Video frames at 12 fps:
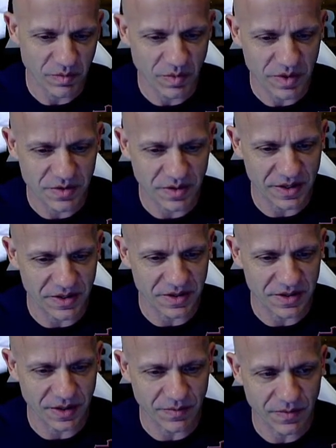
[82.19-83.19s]
which were
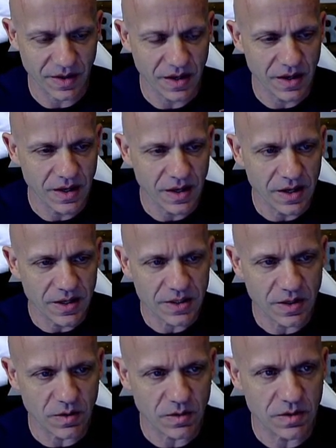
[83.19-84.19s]
interesting.
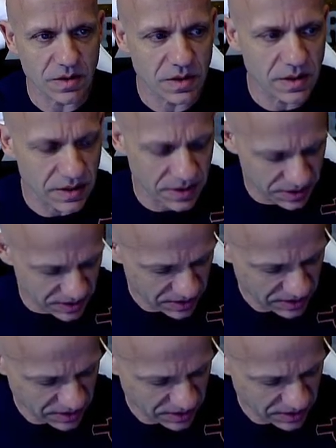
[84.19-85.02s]
So just